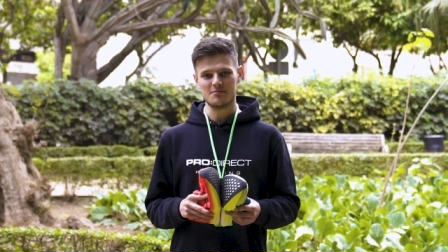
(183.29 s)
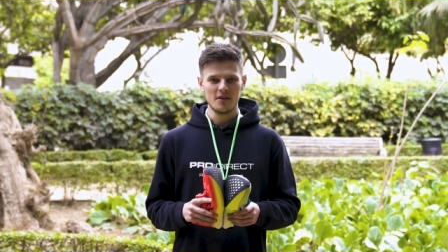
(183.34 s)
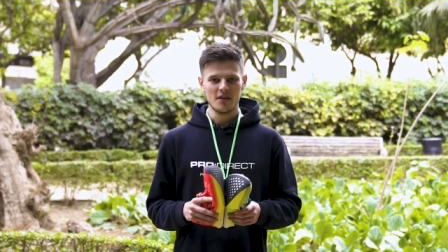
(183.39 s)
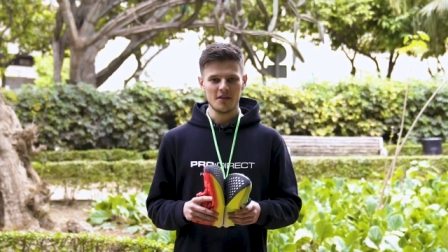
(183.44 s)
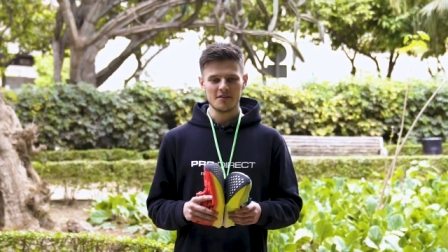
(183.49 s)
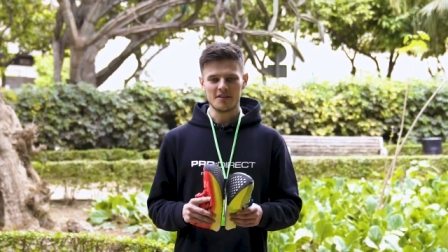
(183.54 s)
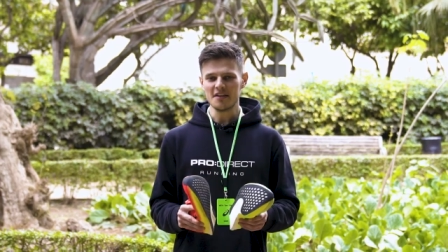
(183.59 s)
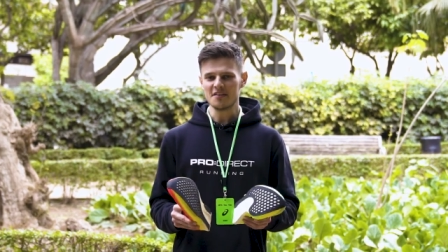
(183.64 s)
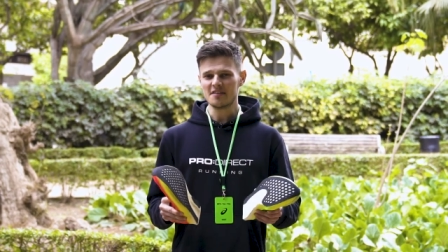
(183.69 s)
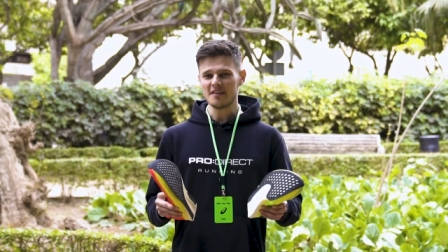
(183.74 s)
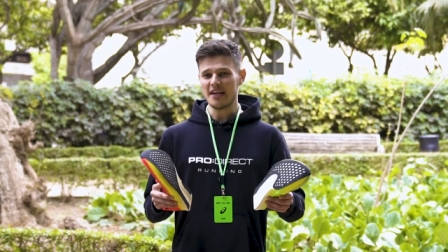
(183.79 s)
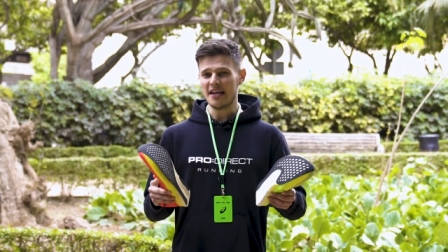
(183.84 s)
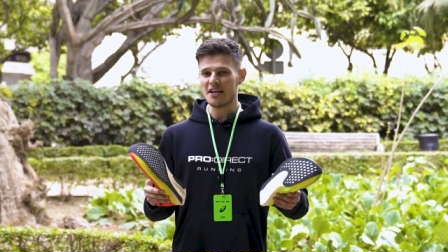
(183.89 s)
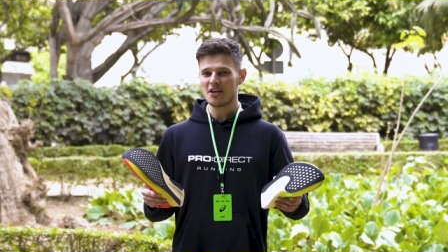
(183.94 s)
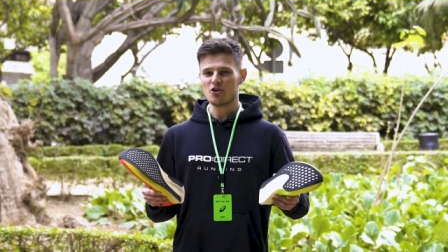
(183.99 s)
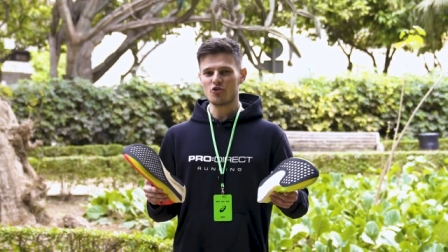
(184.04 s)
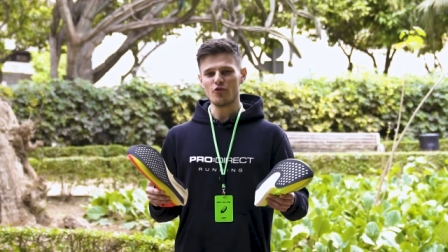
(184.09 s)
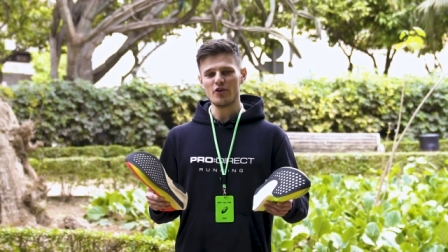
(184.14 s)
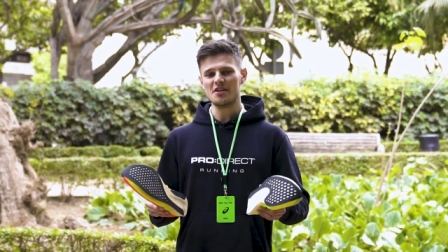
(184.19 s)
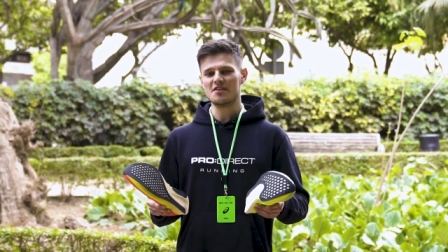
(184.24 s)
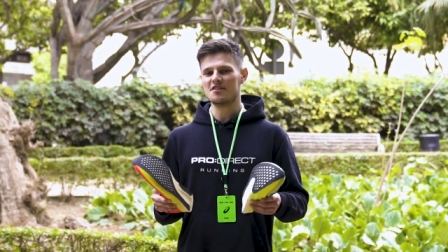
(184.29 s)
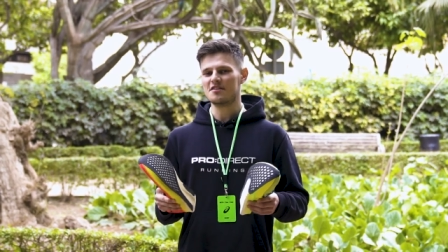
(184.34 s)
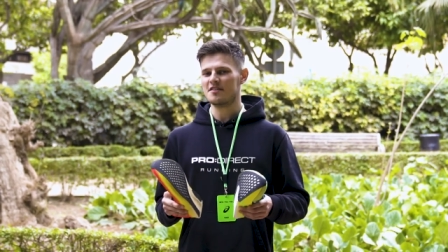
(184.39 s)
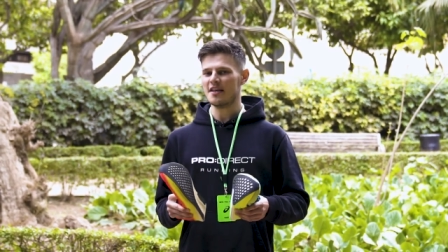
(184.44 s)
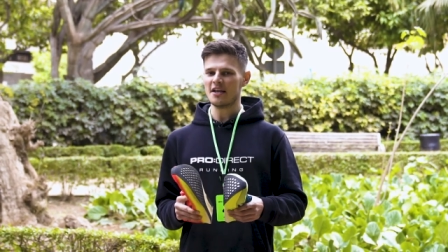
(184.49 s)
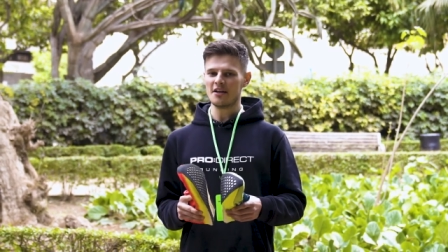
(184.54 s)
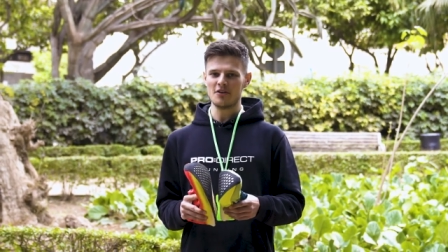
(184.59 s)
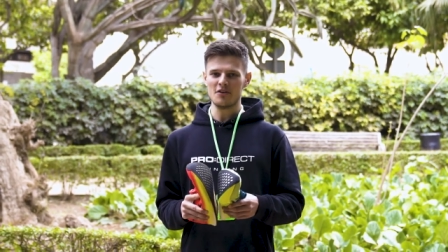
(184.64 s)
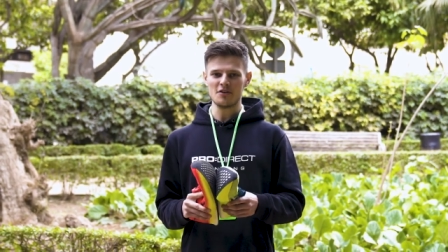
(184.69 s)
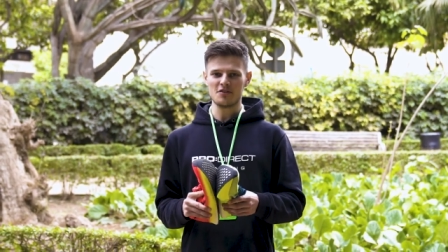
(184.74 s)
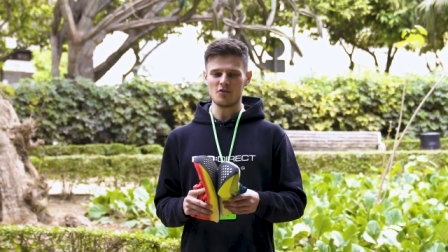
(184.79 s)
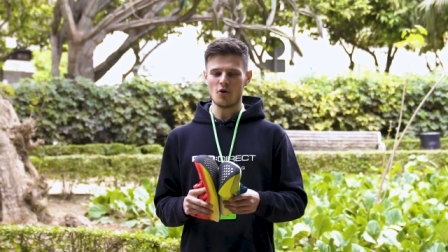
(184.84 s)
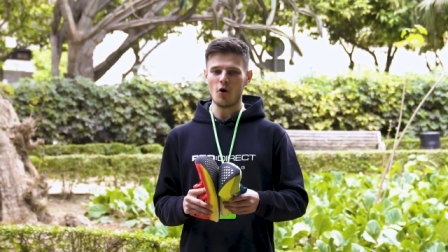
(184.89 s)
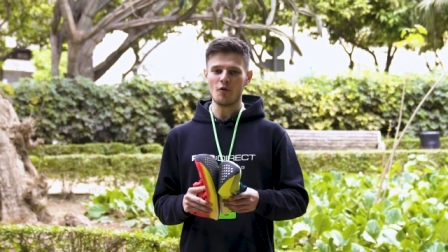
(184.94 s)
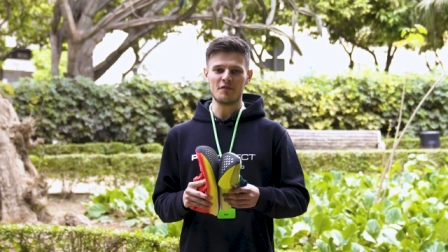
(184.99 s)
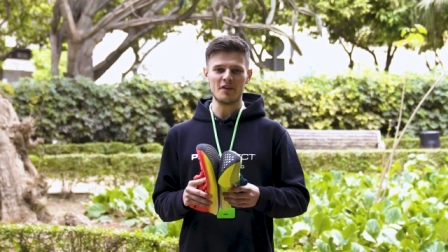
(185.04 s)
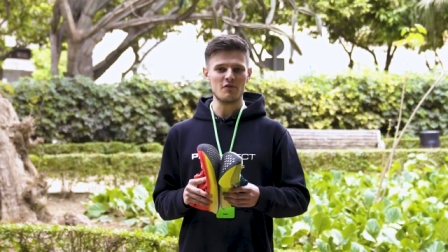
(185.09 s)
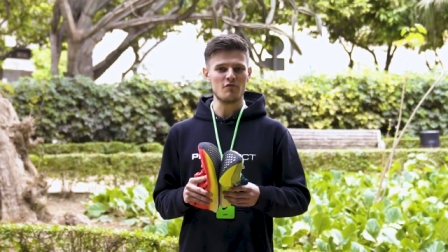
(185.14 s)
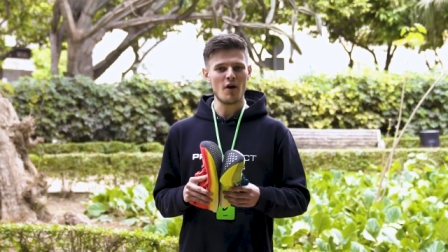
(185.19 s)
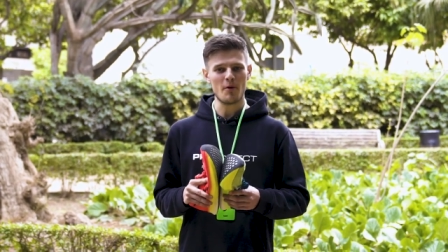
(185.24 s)
This increased thickness of
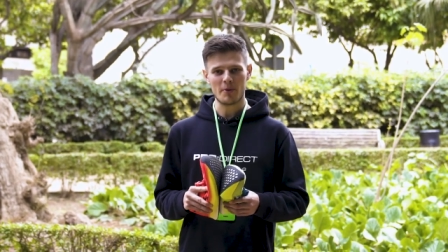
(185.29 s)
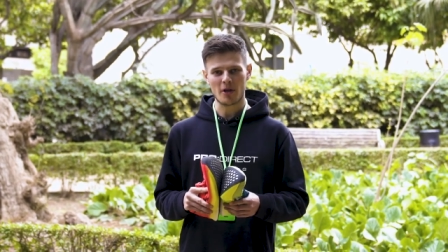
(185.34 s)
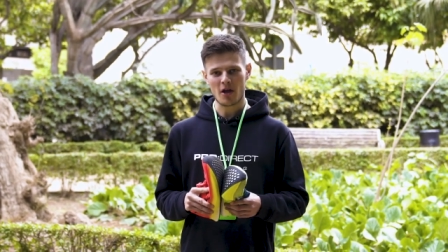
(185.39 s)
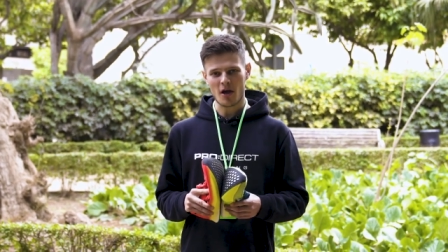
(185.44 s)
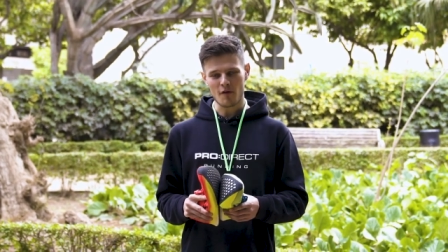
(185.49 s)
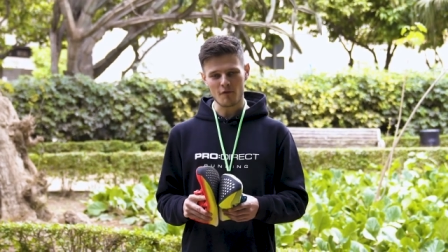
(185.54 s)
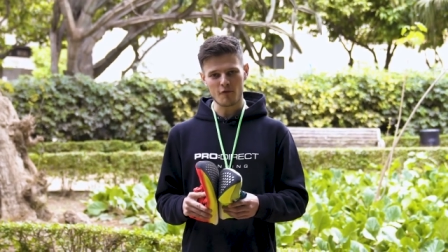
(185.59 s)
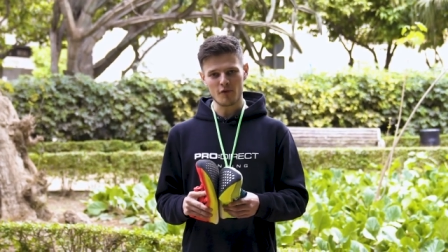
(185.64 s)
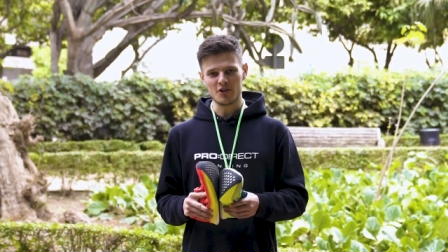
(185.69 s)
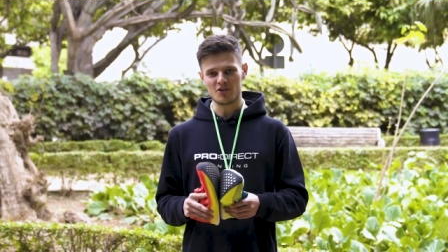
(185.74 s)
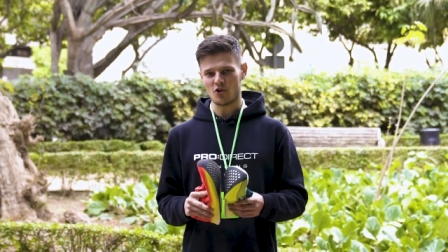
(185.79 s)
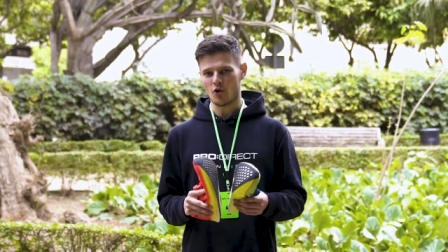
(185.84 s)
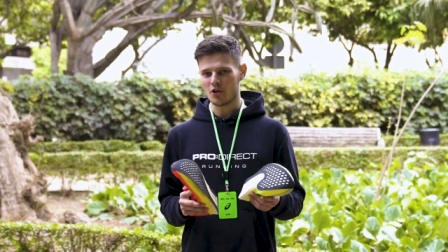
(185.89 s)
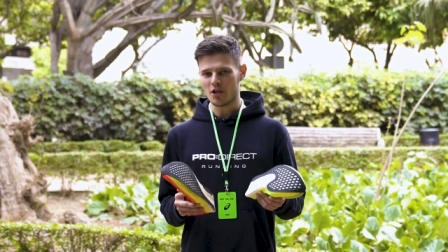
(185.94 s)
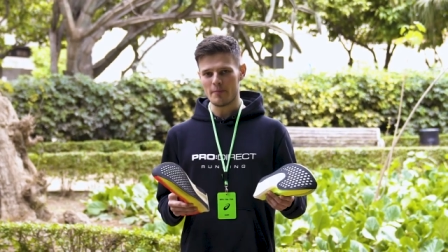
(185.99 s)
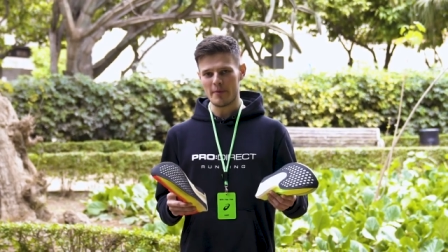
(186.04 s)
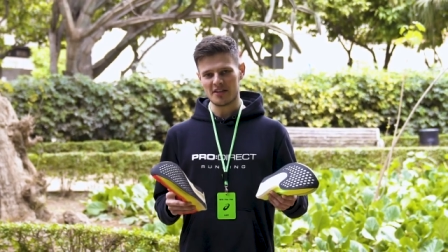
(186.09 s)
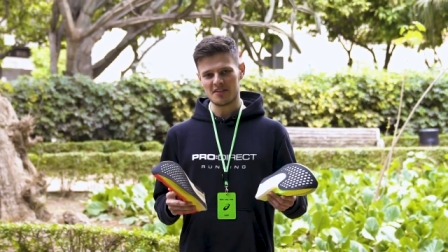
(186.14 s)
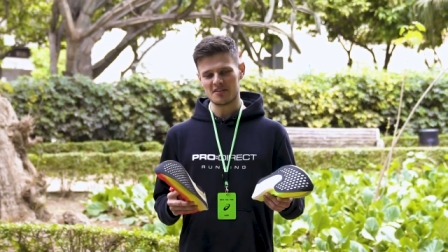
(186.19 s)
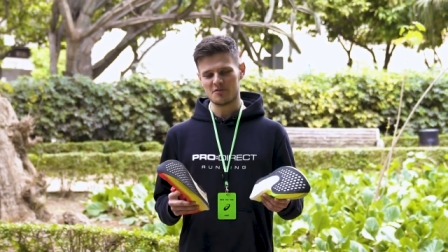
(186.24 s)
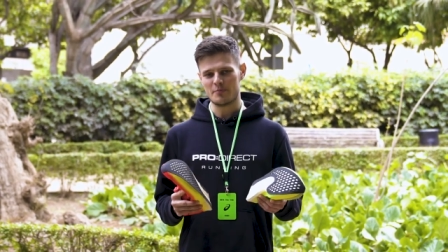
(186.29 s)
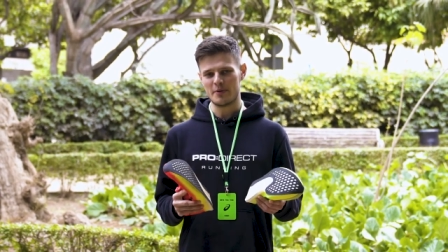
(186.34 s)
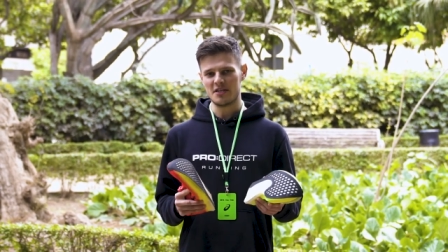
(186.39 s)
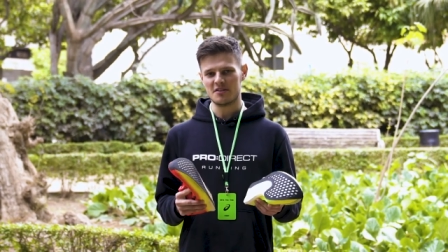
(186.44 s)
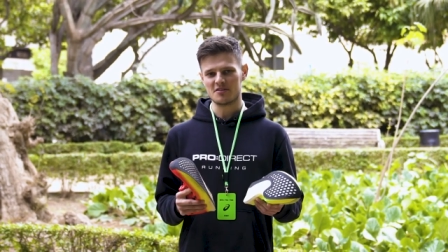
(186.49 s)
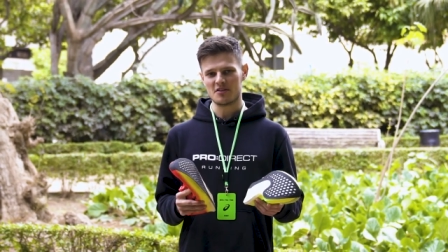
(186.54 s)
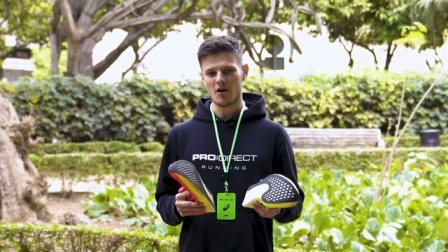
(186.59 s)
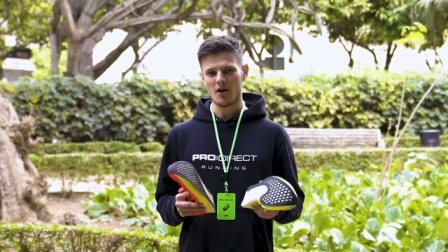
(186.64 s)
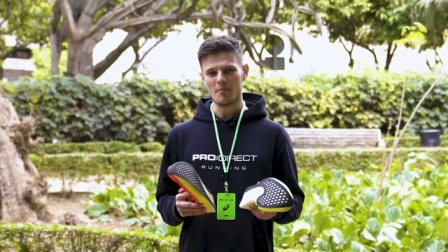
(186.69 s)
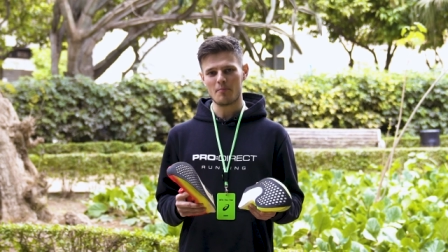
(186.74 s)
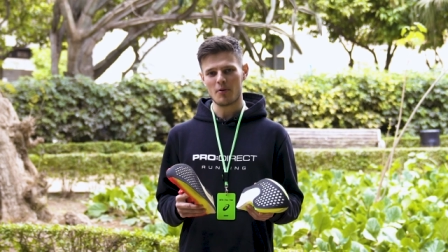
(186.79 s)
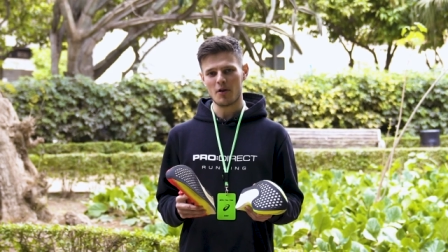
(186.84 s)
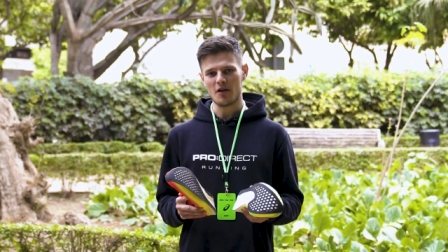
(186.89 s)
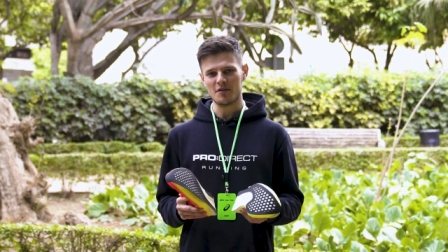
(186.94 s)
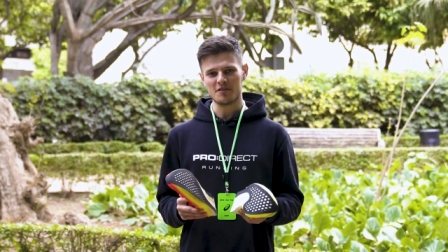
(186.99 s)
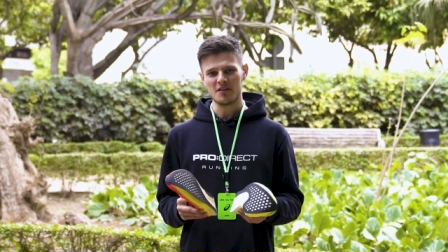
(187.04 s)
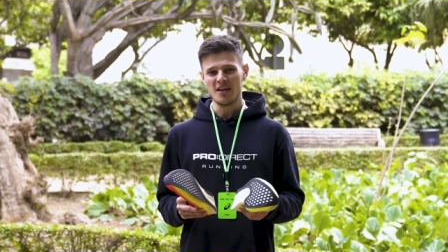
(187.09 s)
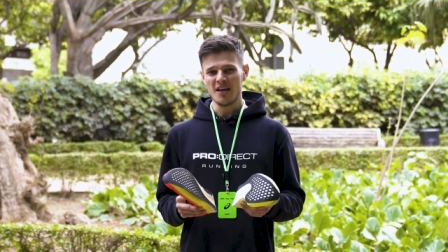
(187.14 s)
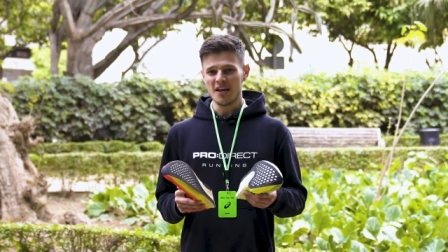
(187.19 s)
the rubber coverage on the MetaSpeed Sky Plus